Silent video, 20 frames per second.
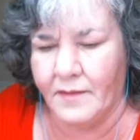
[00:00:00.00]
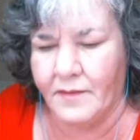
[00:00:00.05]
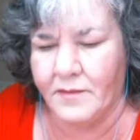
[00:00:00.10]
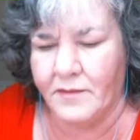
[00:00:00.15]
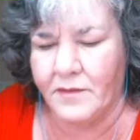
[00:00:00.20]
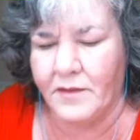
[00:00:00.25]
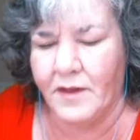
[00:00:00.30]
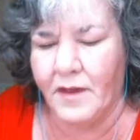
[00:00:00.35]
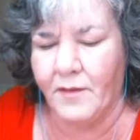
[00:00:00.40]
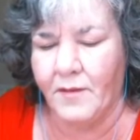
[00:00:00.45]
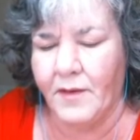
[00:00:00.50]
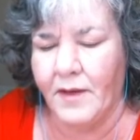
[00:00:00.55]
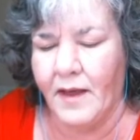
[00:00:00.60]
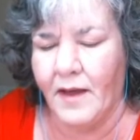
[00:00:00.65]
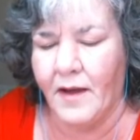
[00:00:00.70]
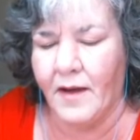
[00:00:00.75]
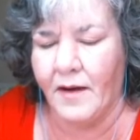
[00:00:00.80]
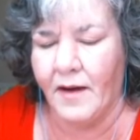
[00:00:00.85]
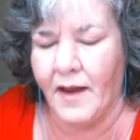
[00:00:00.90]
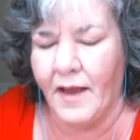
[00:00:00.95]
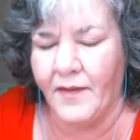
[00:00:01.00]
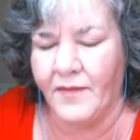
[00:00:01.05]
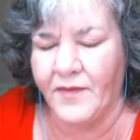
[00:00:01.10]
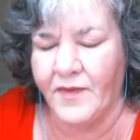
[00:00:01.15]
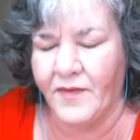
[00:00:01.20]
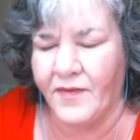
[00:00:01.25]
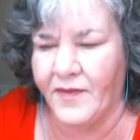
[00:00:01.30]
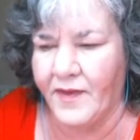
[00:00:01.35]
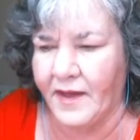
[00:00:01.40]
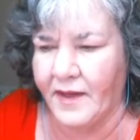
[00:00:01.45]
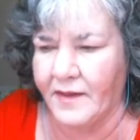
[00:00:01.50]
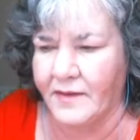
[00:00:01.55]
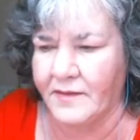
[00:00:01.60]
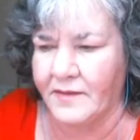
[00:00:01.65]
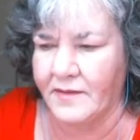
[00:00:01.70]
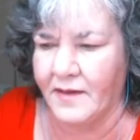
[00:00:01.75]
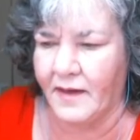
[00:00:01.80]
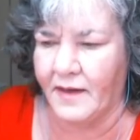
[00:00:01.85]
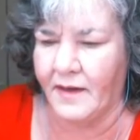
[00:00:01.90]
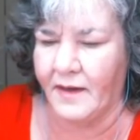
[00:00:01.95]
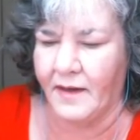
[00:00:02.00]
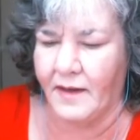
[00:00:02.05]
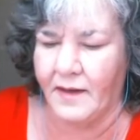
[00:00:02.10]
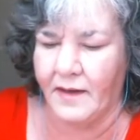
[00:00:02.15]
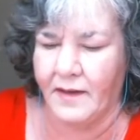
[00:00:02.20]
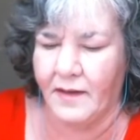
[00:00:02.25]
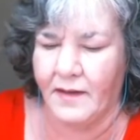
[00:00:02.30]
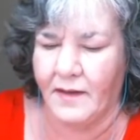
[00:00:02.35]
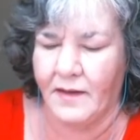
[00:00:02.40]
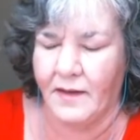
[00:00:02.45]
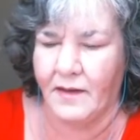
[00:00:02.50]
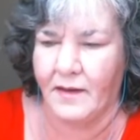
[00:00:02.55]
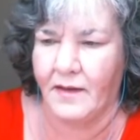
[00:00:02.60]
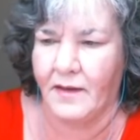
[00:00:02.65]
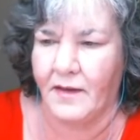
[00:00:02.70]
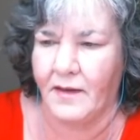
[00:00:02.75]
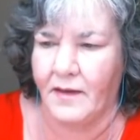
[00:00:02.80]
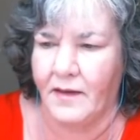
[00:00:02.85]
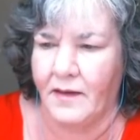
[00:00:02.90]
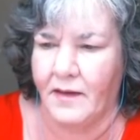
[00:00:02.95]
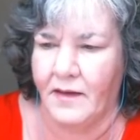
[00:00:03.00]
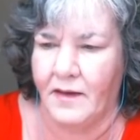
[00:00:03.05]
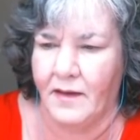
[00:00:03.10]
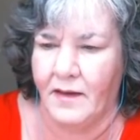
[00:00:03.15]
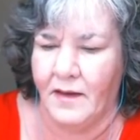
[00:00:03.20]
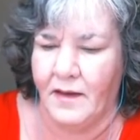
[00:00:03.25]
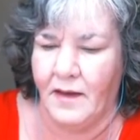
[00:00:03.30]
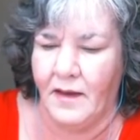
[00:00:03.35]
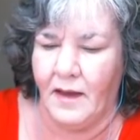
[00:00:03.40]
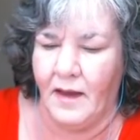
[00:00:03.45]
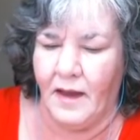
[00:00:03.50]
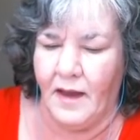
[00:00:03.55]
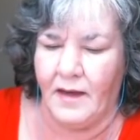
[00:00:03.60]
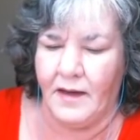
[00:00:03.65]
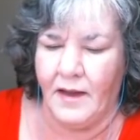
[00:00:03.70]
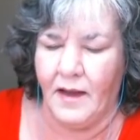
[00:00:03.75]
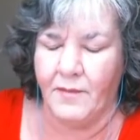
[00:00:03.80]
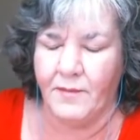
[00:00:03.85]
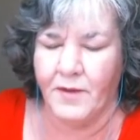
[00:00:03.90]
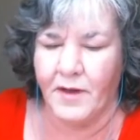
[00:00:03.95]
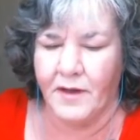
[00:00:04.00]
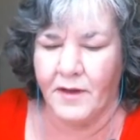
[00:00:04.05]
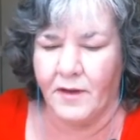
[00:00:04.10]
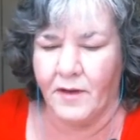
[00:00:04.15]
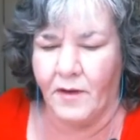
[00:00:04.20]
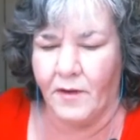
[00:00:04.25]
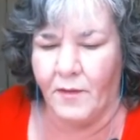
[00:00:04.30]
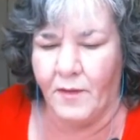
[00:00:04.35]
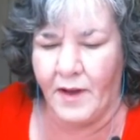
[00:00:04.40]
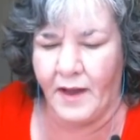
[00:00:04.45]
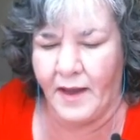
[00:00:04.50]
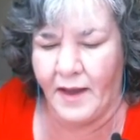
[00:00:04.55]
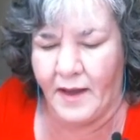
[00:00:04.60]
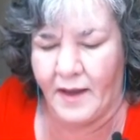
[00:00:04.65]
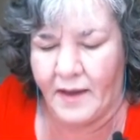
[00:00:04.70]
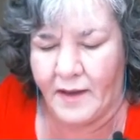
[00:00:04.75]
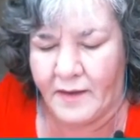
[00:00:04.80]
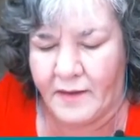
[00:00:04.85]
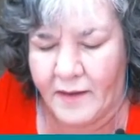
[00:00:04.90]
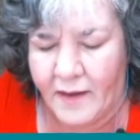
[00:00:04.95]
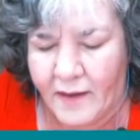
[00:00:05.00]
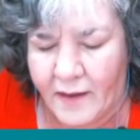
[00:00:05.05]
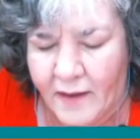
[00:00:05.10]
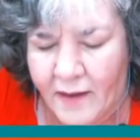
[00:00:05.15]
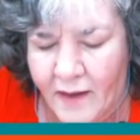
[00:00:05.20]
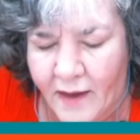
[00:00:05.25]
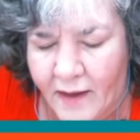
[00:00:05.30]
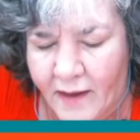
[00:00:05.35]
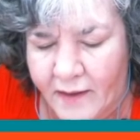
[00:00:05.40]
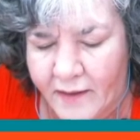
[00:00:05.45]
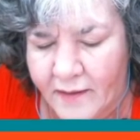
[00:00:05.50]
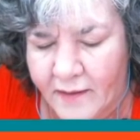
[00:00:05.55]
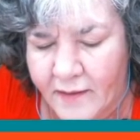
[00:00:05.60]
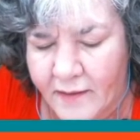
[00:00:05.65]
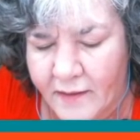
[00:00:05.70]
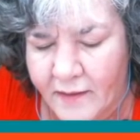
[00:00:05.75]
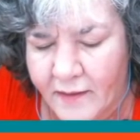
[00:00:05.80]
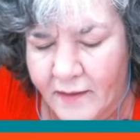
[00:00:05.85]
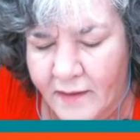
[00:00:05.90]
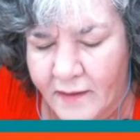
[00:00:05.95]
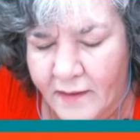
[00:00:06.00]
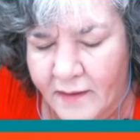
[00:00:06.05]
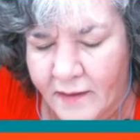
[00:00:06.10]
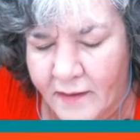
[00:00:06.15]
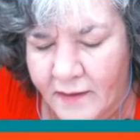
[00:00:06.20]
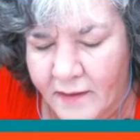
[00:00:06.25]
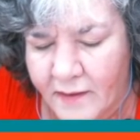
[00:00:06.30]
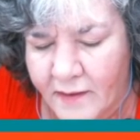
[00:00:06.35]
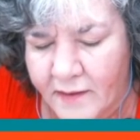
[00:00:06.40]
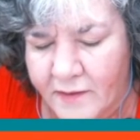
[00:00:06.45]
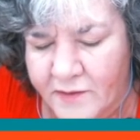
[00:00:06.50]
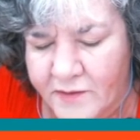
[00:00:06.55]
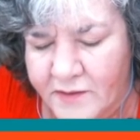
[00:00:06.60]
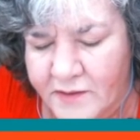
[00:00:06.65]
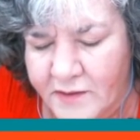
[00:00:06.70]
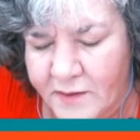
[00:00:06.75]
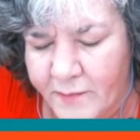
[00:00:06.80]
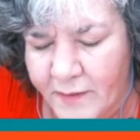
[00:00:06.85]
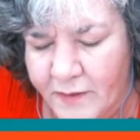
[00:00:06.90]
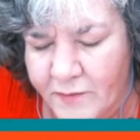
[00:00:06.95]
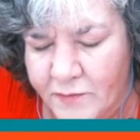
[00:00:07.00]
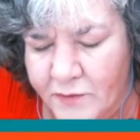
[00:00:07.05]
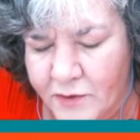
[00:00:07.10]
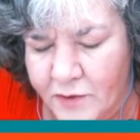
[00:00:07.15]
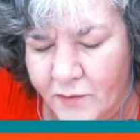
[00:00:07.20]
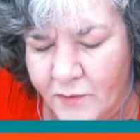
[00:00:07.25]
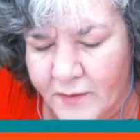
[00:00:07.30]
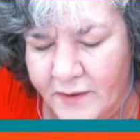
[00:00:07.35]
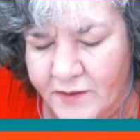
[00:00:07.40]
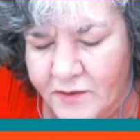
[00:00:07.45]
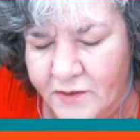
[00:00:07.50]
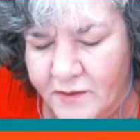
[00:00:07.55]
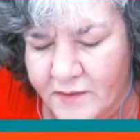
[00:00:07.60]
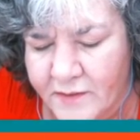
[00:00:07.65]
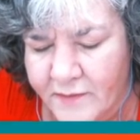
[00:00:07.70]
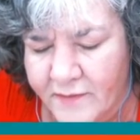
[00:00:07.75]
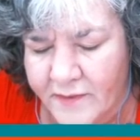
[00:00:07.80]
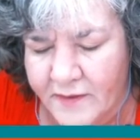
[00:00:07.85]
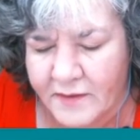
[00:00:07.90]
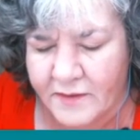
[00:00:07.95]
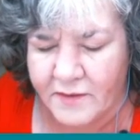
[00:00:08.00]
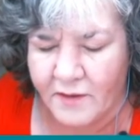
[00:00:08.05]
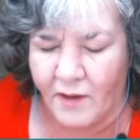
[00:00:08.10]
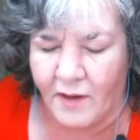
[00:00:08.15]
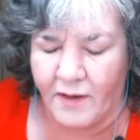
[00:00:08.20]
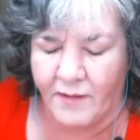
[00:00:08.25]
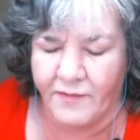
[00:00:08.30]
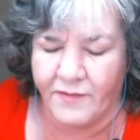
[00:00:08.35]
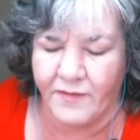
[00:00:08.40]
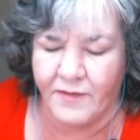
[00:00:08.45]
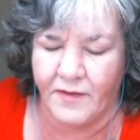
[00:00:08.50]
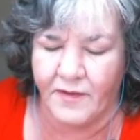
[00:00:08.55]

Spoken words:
so there we are at the thickest setting. And I'm going to go ahead and cut just about 2 inches of this off.